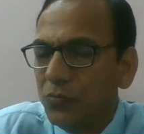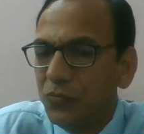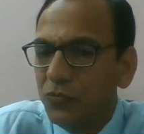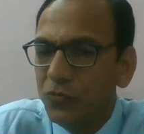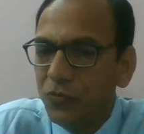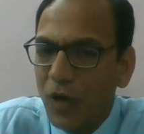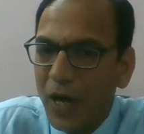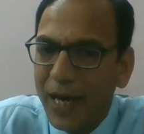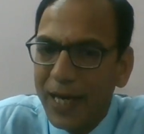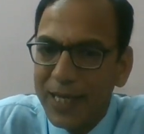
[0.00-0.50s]

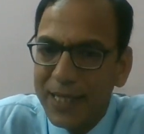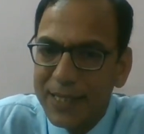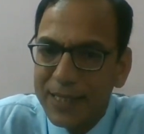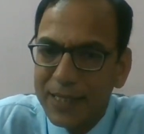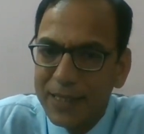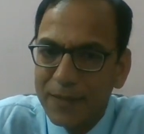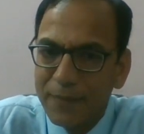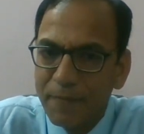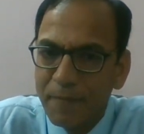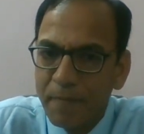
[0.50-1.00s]

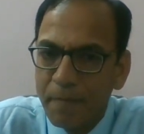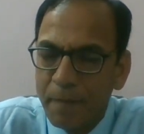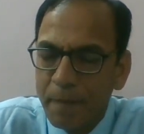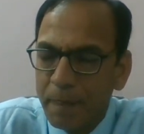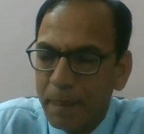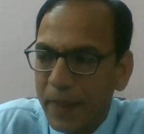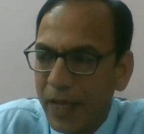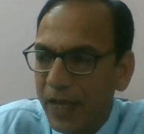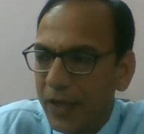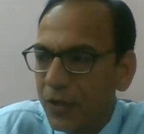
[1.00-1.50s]
voids,
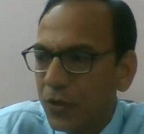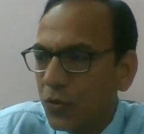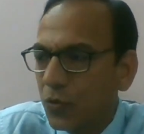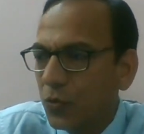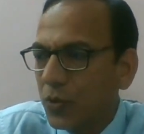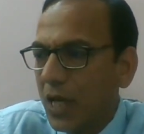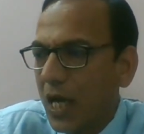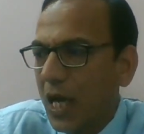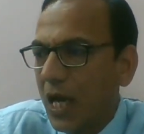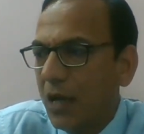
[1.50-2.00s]

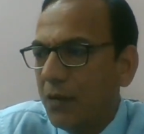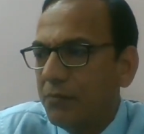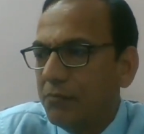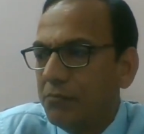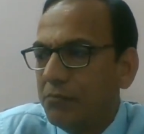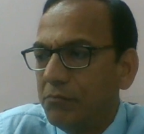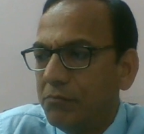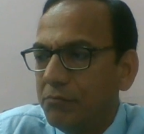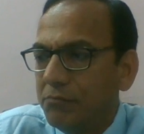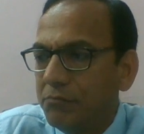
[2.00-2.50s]
into the
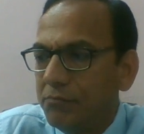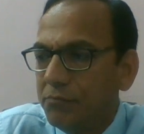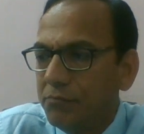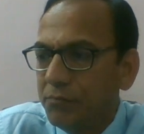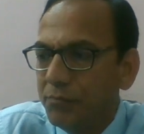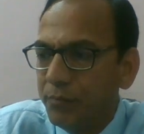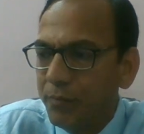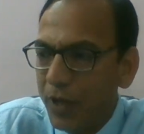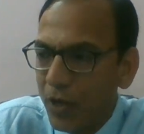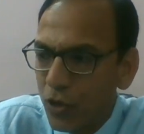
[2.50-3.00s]

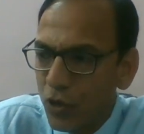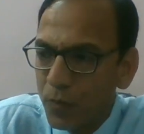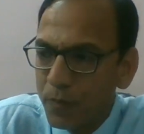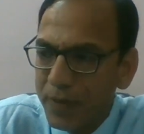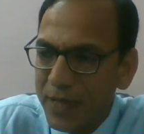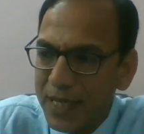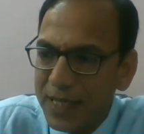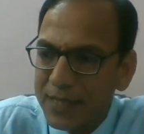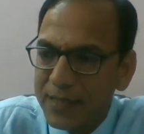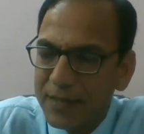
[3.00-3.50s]
burrow
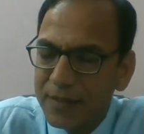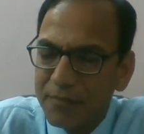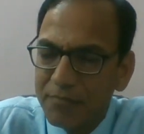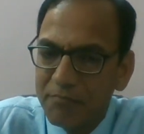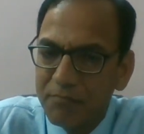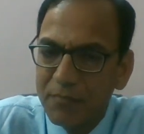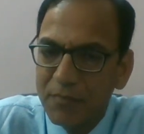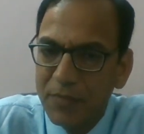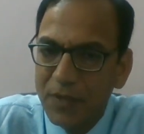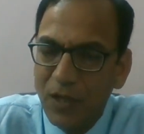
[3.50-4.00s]

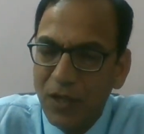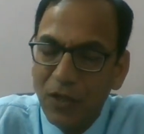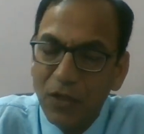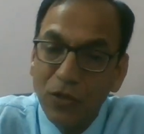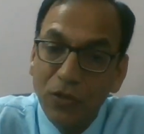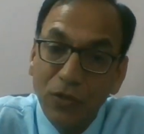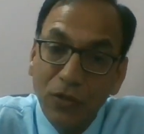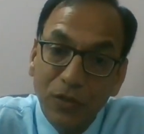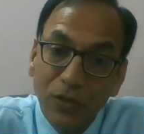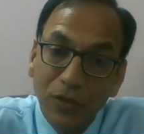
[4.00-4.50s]
pits
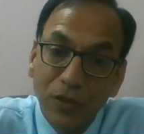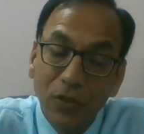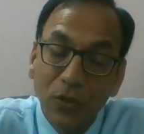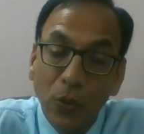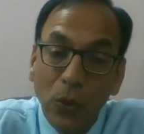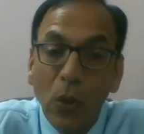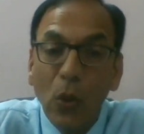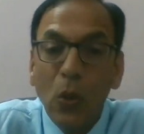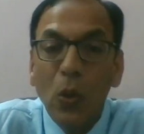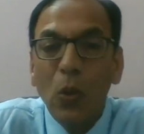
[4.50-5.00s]
or
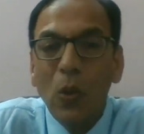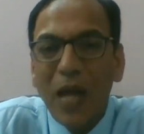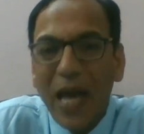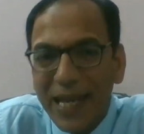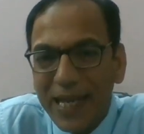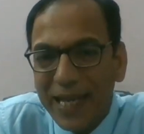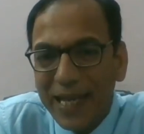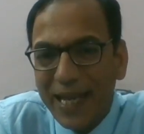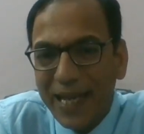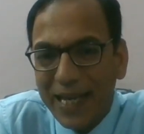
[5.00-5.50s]

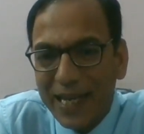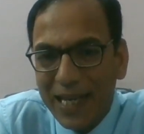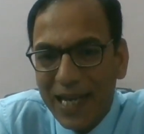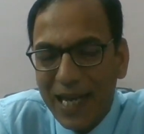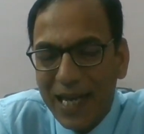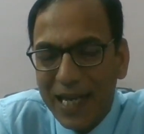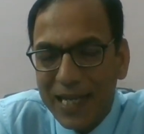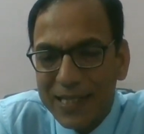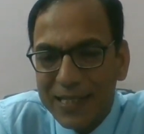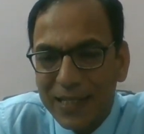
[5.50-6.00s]
low-lying
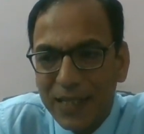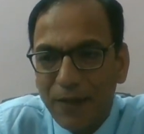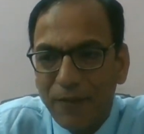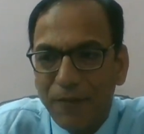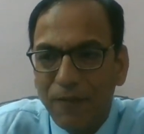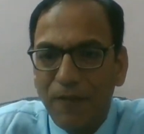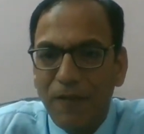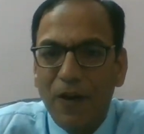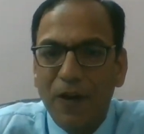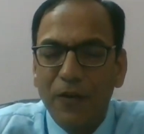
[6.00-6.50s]
areas if
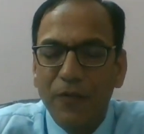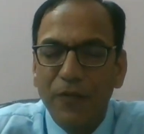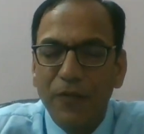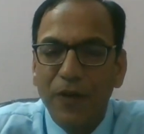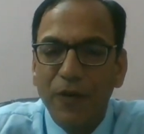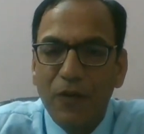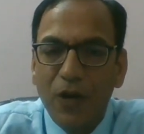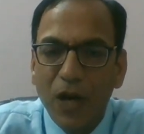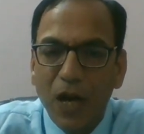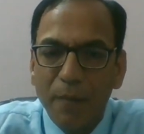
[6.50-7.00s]

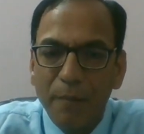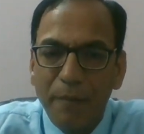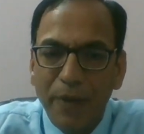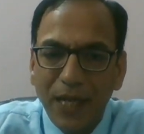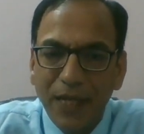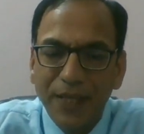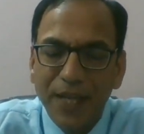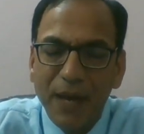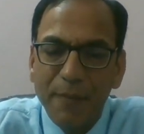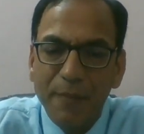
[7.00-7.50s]
we want to
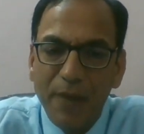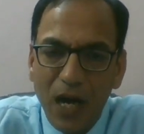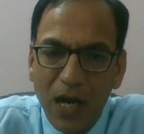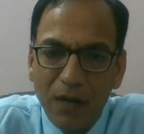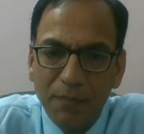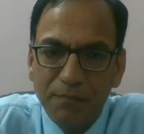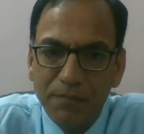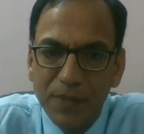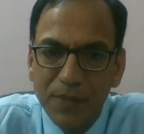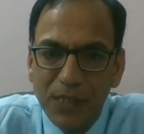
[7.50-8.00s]
bring them
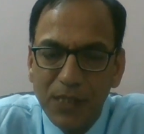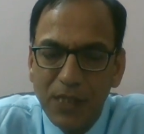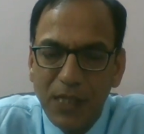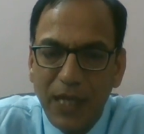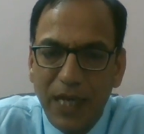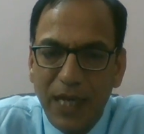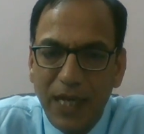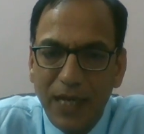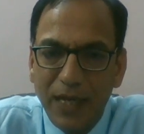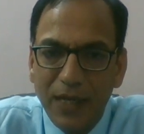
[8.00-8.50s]
up,
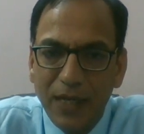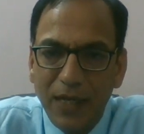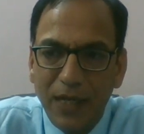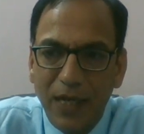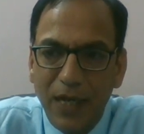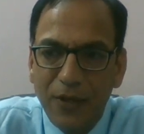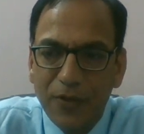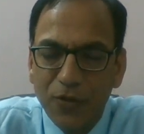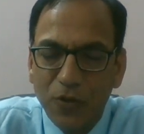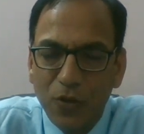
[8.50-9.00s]
and
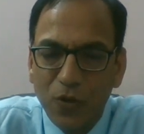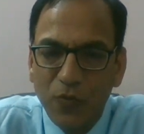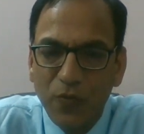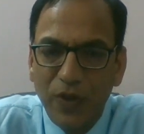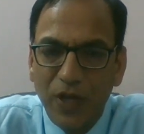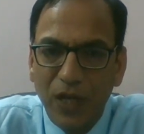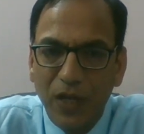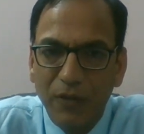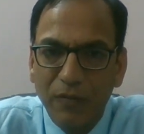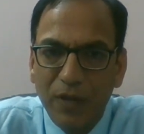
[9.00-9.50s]
later on
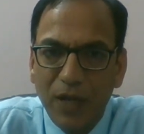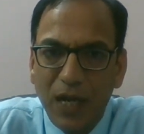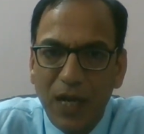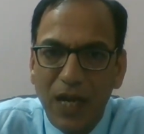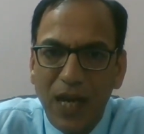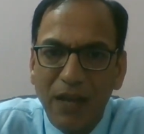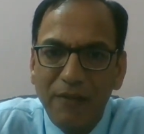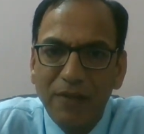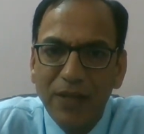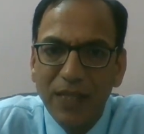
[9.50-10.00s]
we want to
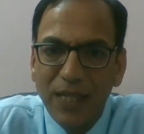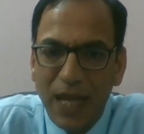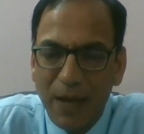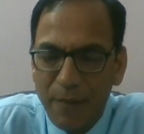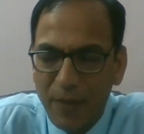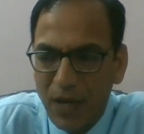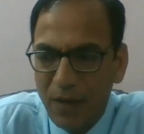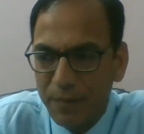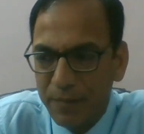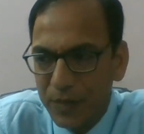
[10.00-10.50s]
level
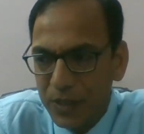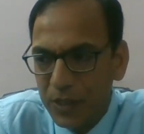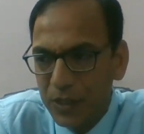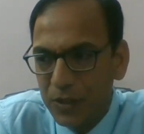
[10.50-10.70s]
them up.